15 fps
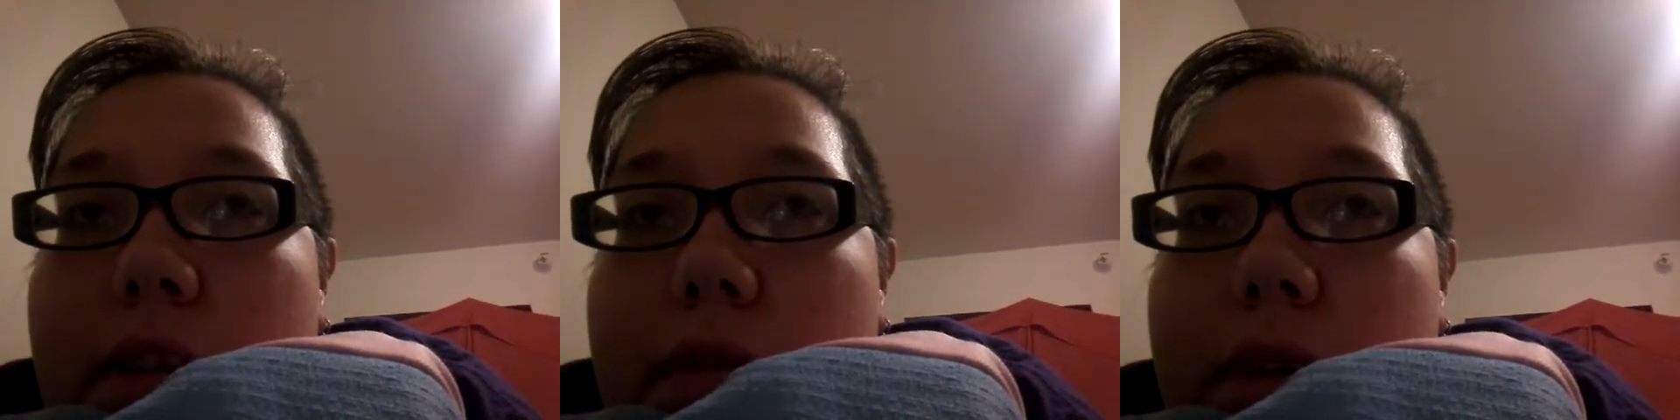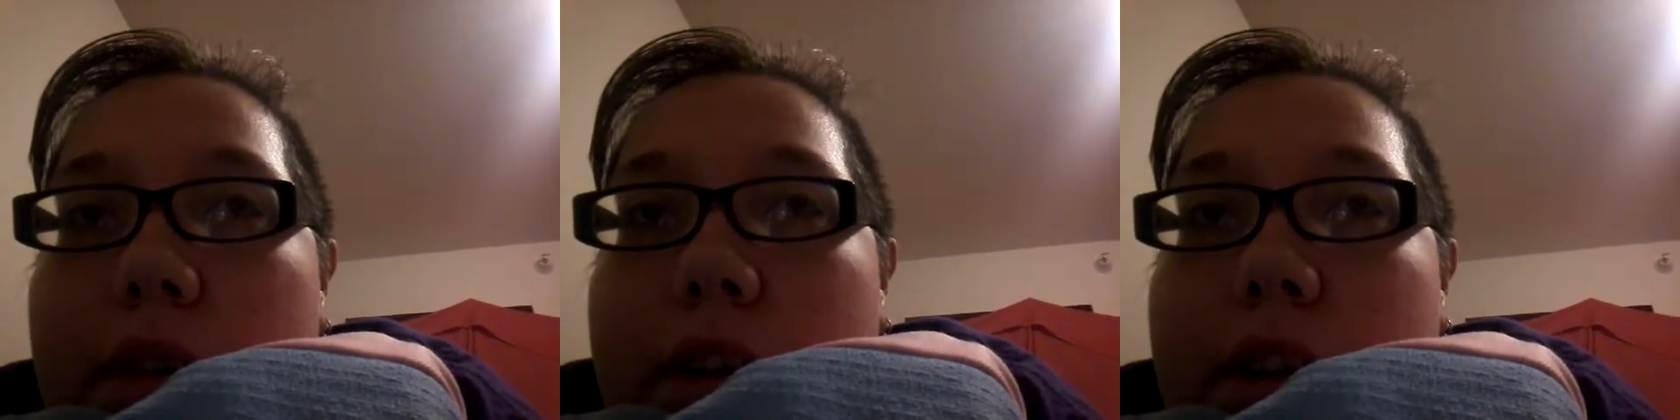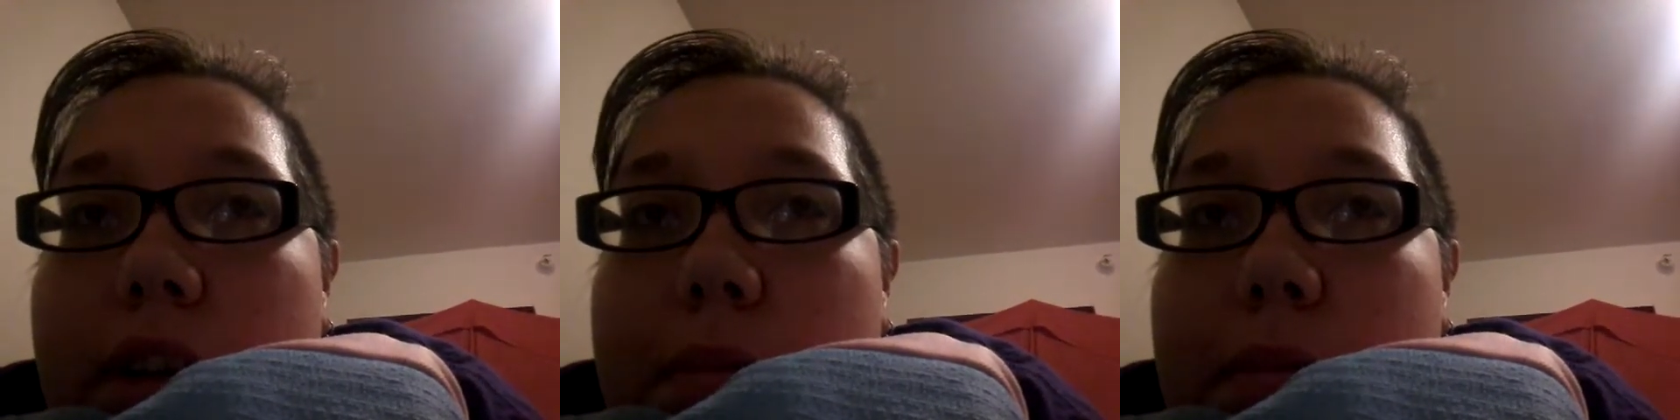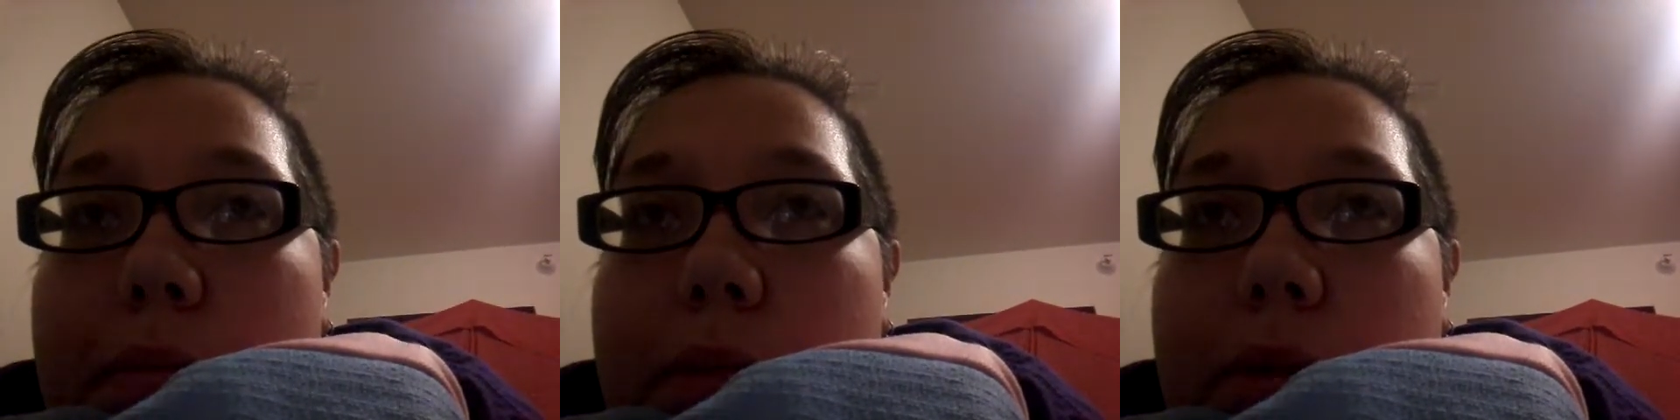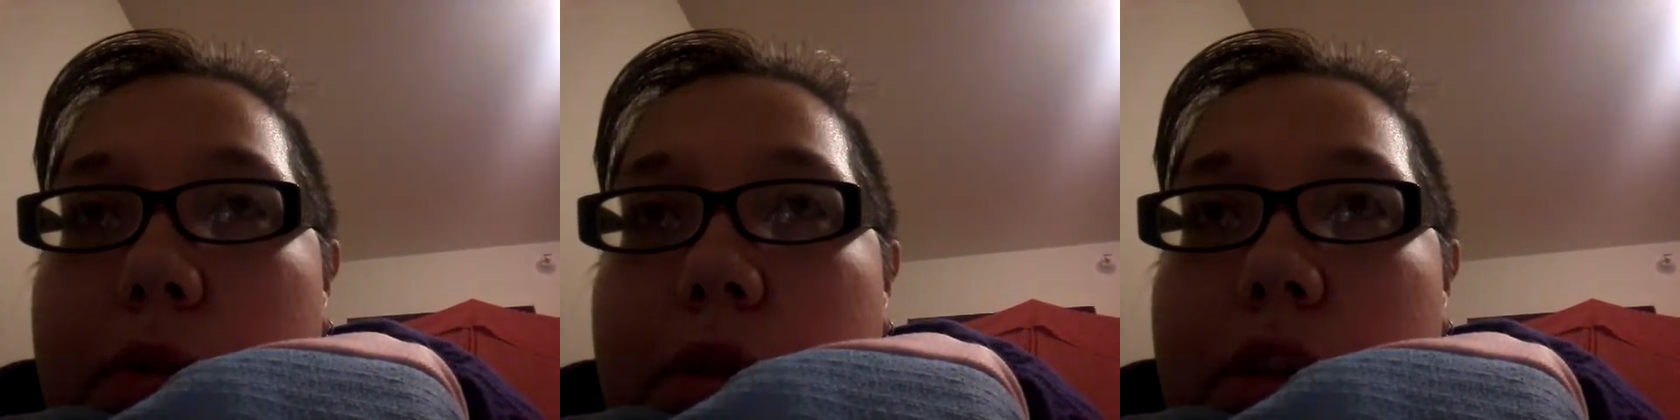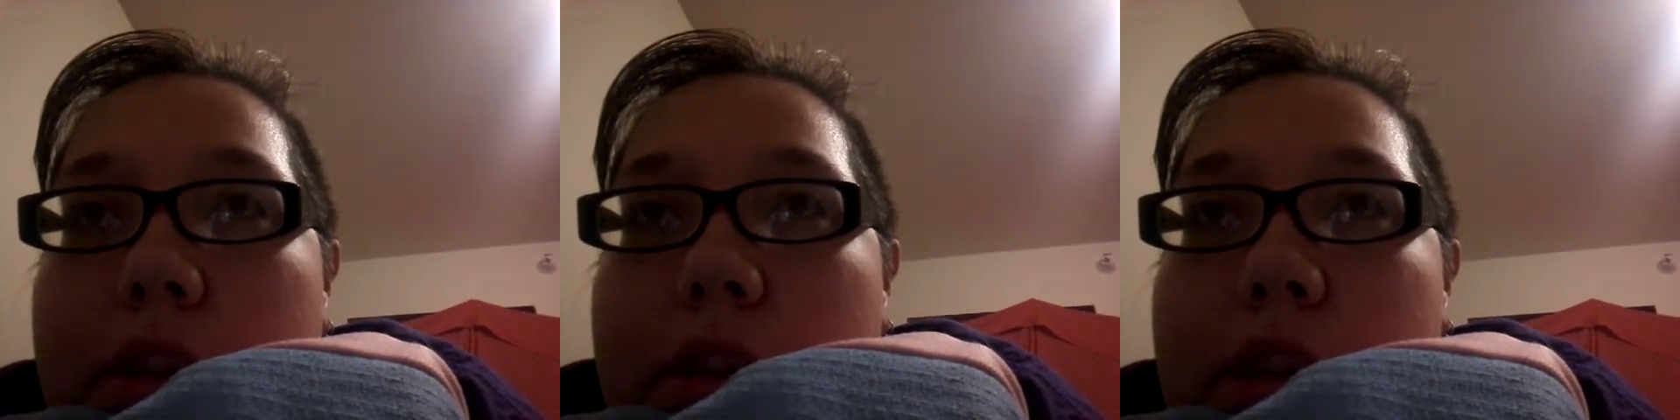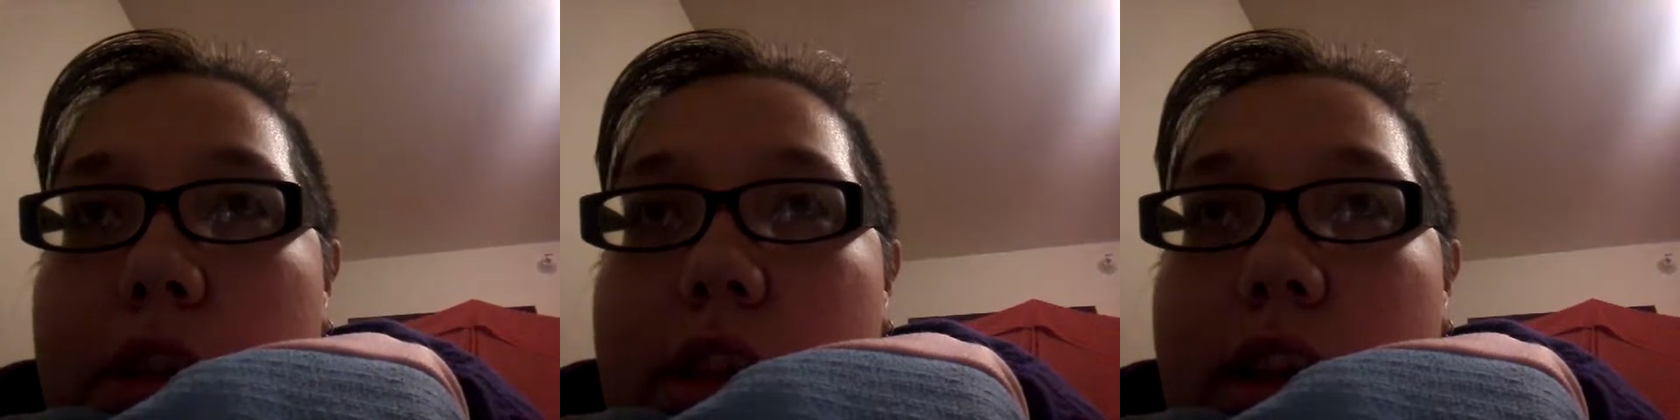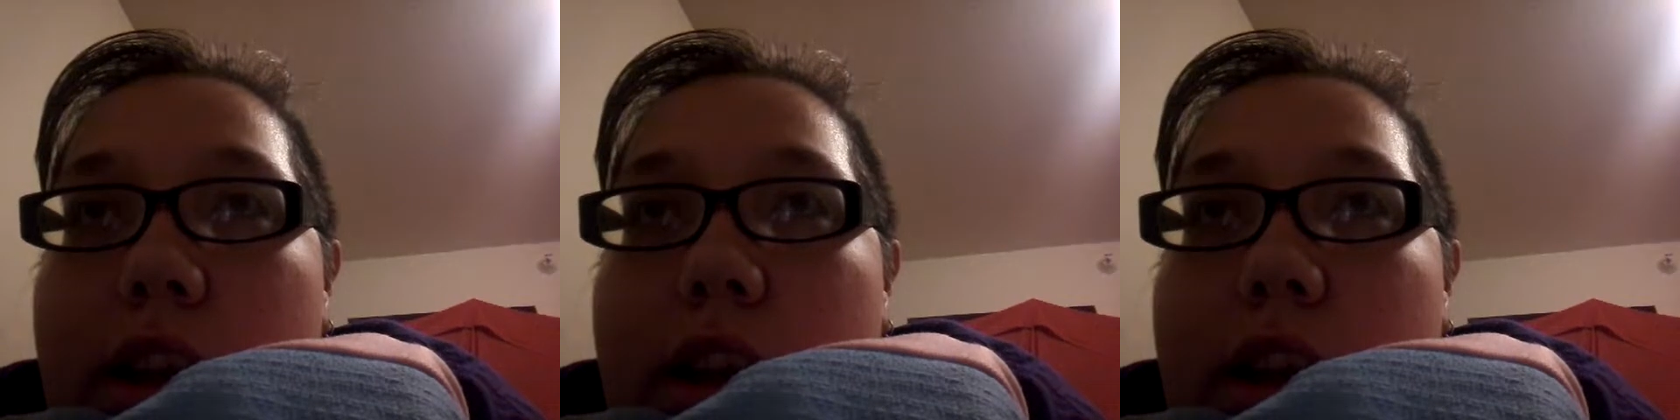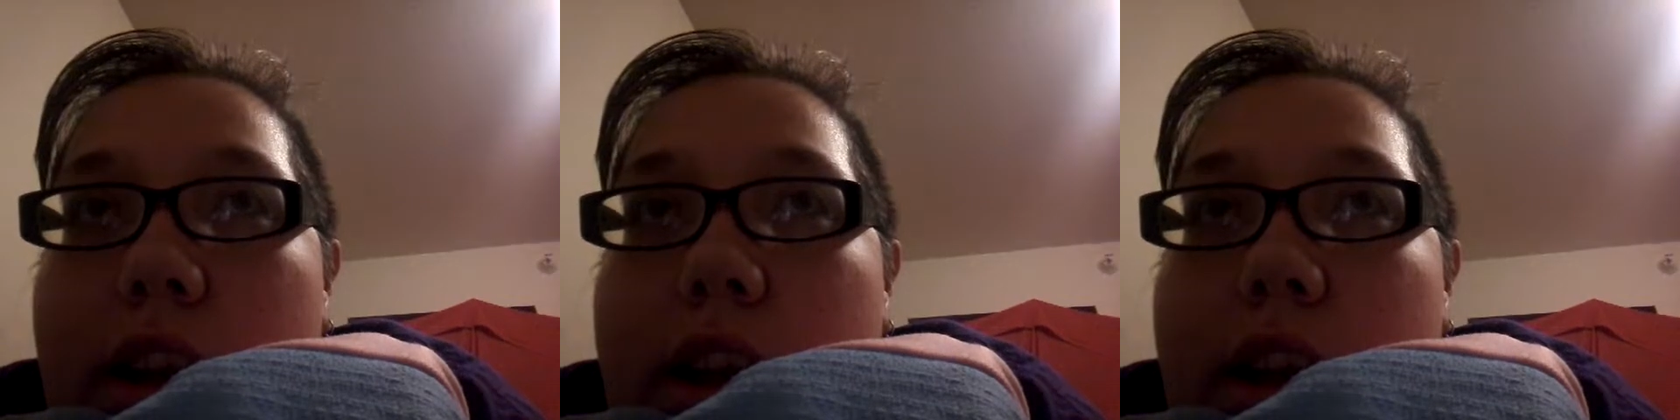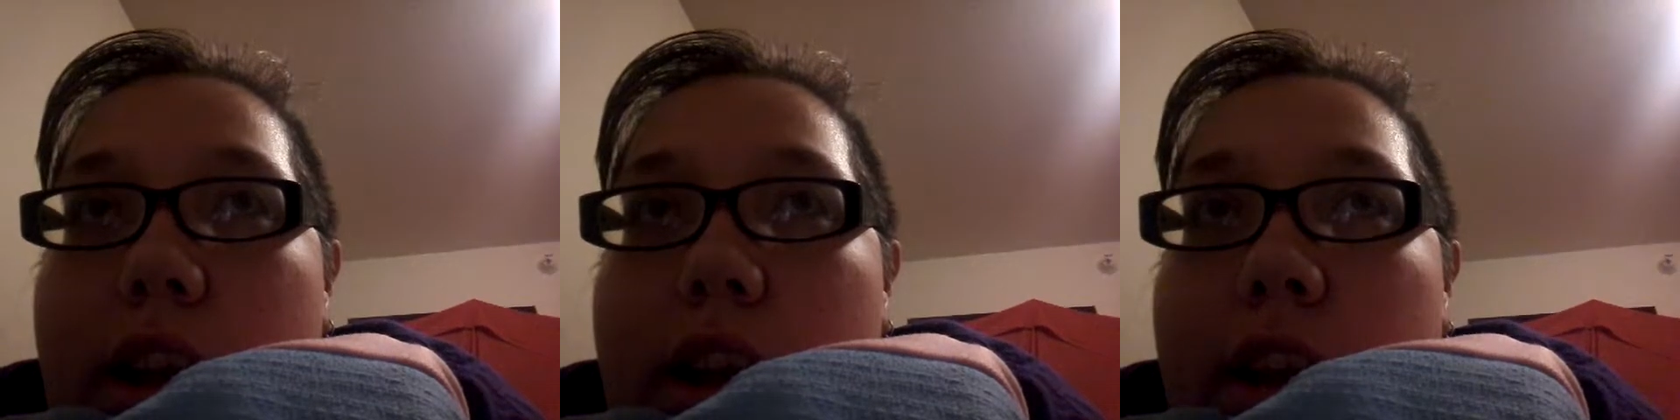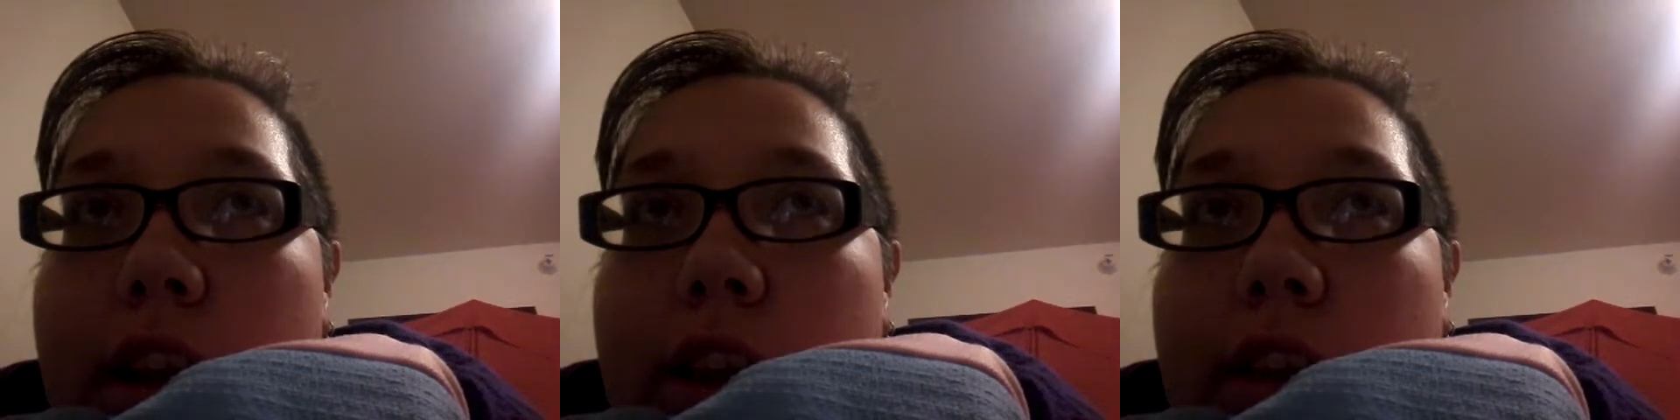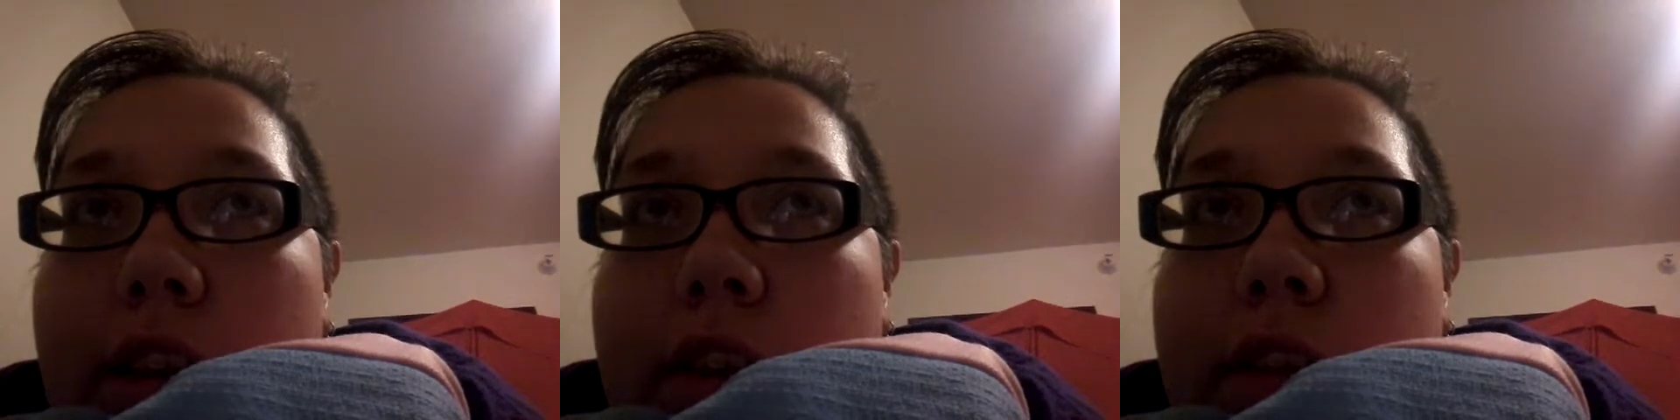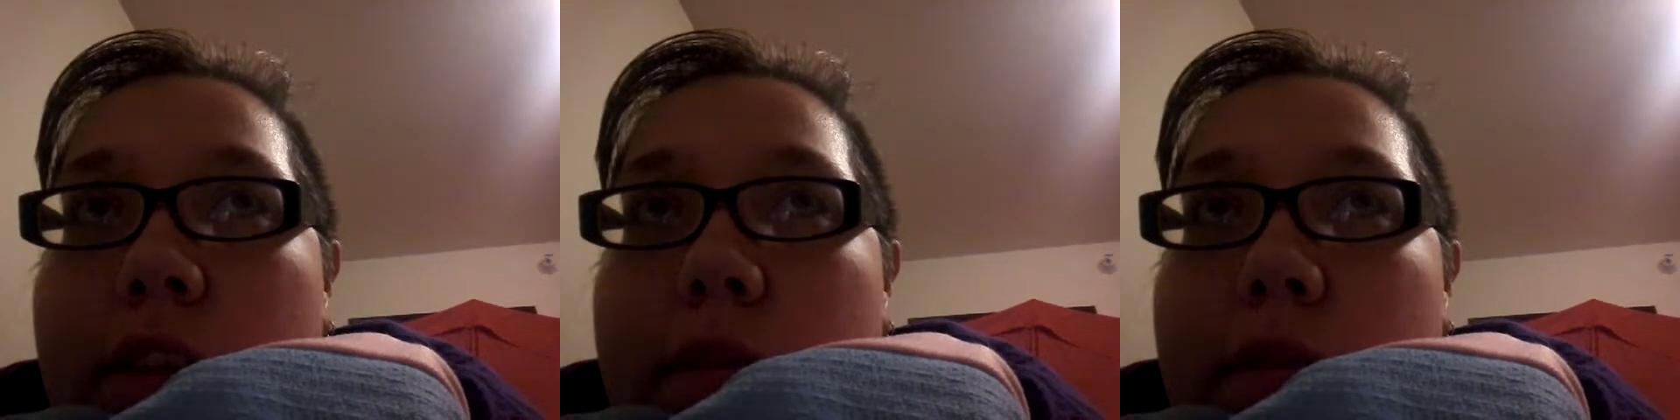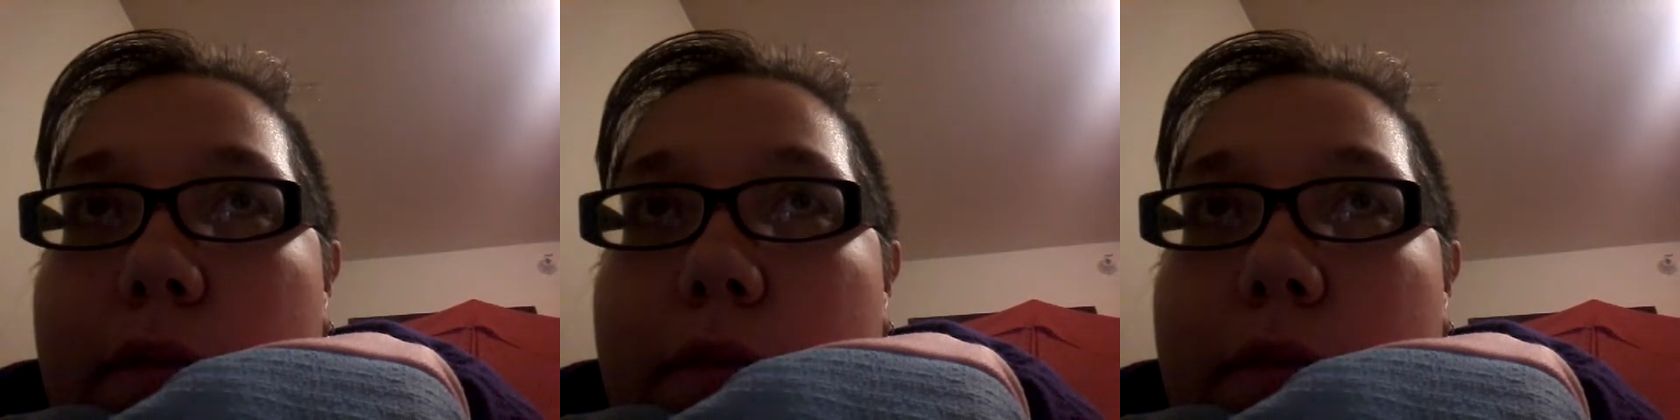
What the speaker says: very deep emotions that I couldn't